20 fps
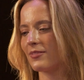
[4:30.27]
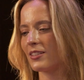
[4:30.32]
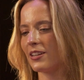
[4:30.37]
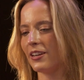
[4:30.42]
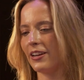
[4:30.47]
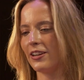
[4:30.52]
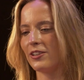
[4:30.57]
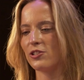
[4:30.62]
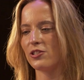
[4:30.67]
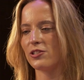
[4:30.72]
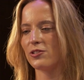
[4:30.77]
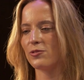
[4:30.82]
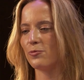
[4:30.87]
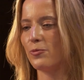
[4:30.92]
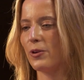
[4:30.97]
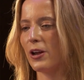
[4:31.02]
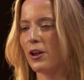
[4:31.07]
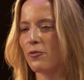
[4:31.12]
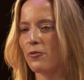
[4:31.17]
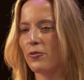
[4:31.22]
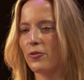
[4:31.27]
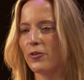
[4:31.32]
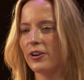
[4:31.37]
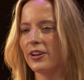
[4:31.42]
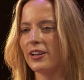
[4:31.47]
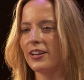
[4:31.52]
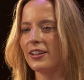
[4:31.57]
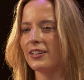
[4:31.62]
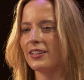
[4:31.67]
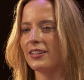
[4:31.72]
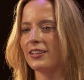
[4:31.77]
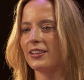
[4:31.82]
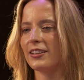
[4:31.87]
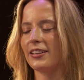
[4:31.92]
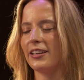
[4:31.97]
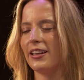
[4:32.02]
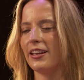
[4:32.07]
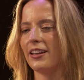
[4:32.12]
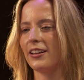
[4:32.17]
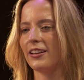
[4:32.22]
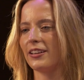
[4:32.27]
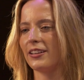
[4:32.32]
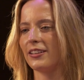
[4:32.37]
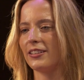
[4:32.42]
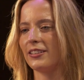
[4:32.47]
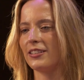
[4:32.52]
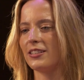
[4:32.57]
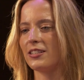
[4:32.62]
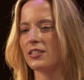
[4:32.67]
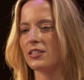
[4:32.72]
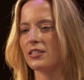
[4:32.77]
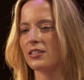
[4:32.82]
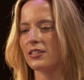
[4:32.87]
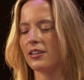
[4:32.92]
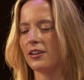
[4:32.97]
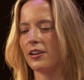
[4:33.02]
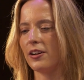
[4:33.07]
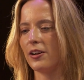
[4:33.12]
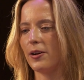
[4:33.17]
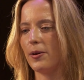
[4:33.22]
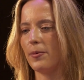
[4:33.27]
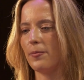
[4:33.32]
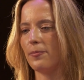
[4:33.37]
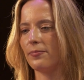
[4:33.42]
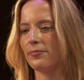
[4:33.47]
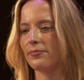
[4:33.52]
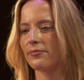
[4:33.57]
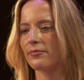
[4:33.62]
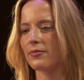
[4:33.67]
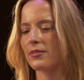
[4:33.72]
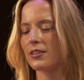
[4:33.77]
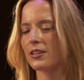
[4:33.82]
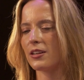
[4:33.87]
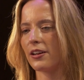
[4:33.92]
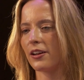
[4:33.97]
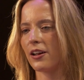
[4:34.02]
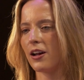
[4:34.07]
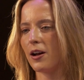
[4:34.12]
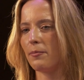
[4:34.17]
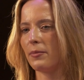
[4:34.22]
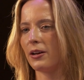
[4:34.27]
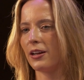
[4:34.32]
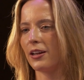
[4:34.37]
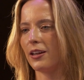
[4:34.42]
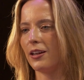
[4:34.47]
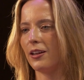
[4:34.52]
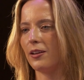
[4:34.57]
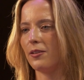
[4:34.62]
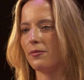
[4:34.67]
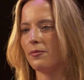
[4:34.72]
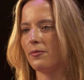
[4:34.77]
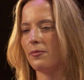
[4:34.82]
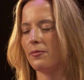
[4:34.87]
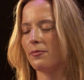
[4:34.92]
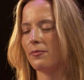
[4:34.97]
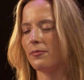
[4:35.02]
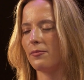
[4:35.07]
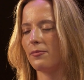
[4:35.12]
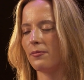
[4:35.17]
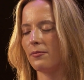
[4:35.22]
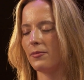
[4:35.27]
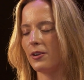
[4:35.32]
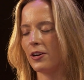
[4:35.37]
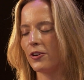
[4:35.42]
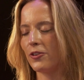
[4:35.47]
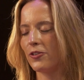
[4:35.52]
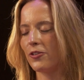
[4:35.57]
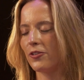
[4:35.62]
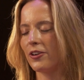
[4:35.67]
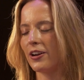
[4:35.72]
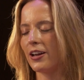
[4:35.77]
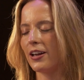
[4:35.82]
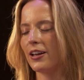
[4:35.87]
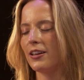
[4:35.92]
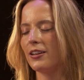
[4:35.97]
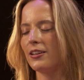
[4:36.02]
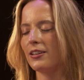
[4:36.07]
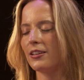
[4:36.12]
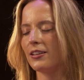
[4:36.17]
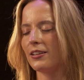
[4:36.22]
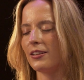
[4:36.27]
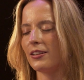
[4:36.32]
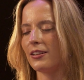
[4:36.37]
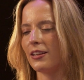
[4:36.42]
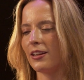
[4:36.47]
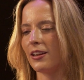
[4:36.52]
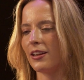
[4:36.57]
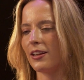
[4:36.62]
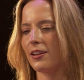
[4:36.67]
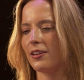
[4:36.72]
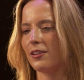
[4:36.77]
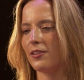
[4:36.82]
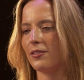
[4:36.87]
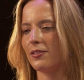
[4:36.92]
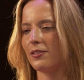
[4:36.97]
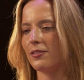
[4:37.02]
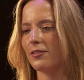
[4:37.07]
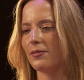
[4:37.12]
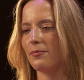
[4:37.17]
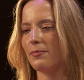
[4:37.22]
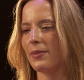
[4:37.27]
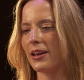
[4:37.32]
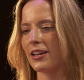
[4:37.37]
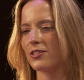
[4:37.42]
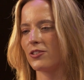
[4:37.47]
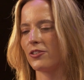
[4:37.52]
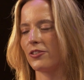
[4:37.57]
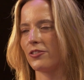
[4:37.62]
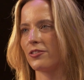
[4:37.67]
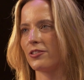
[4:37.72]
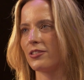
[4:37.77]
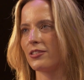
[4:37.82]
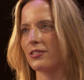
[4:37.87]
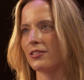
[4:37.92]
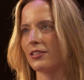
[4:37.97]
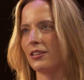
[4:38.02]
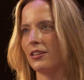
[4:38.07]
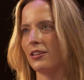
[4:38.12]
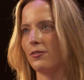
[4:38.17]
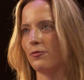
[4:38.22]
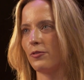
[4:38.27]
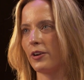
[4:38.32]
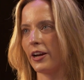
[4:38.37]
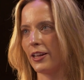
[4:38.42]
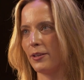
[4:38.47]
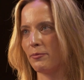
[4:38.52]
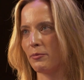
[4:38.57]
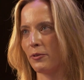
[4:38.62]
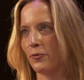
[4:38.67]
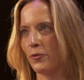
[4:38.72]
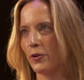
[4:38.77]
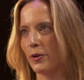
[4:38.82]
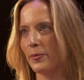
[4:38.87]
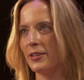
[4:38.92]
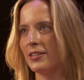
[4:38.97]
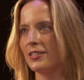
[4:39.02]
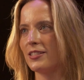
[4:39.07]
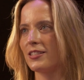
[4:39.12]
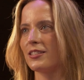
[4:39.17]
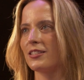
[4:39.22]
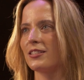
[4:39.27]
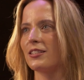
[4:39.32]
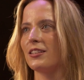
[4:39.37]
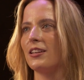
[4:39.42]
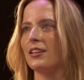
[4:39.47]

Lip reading: I just went for it, and I got my undergrad and master's in violin performance.